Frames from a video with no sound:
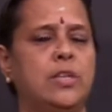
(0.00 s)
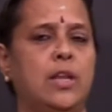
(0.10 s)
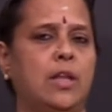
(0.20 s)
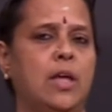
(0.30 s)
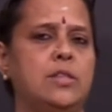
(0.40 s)

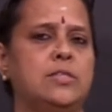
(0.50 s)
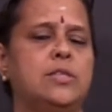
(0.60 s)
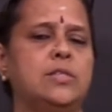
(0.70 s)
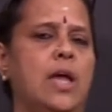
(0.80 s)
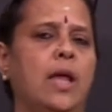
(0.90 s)

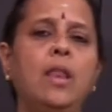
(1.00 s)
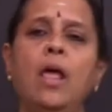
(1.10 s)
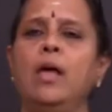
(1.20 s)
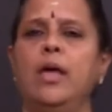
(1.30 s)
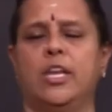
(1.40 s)
analysis
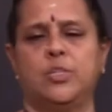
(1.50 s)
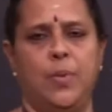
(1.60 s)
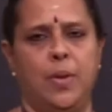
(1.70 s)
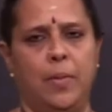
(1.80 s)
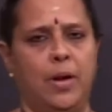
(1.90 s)
and
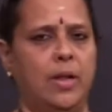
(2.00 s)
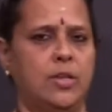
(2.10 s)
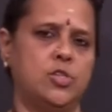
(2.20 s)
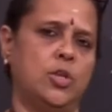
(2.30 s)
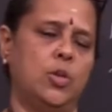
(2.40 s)

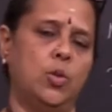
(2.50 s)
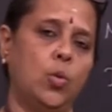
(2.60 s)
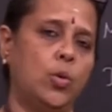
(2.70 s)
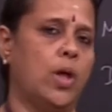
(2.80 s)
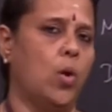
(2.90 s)
experimentation,
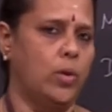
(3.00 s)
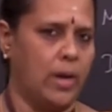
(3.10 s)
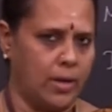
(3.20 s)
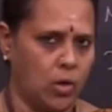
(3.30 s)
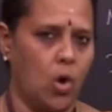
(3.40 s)
no doubt
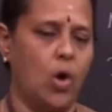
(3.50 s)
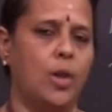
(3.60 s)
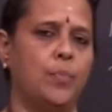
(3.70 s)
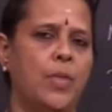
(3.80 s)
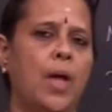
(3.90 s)
at
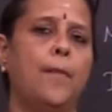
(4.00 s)
all.